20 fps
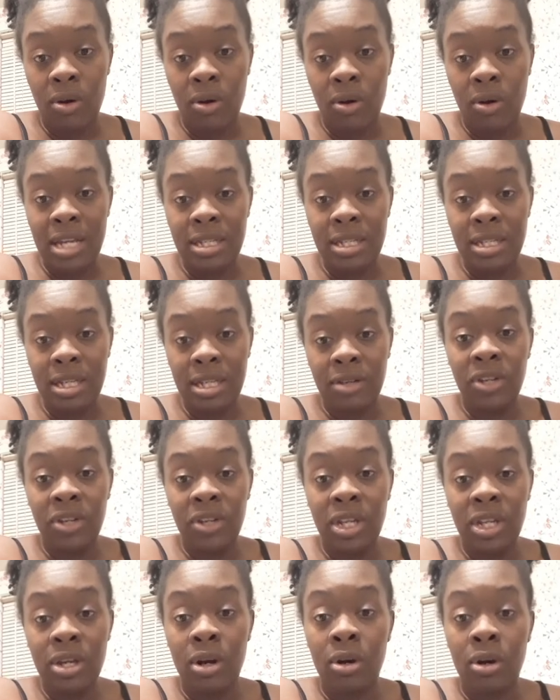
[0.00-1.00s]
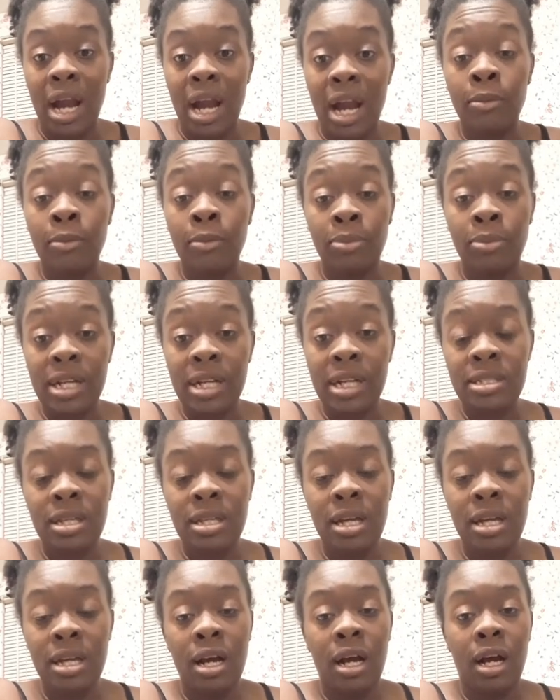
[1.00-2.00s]
did a video on outbreaks
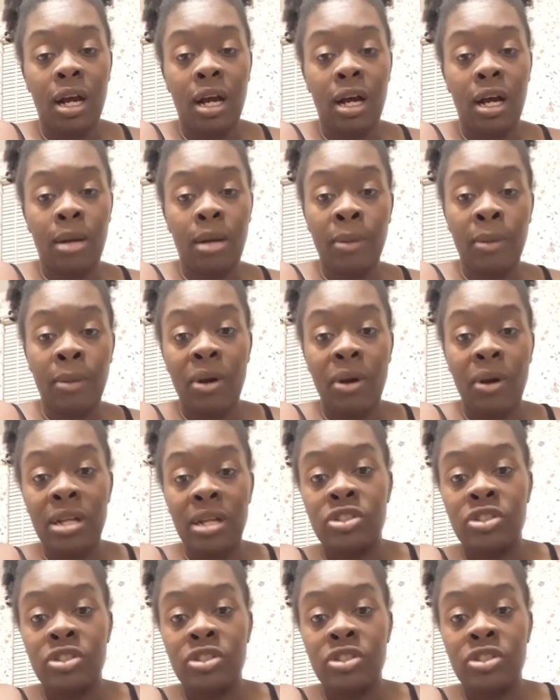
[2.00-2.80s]
and products you can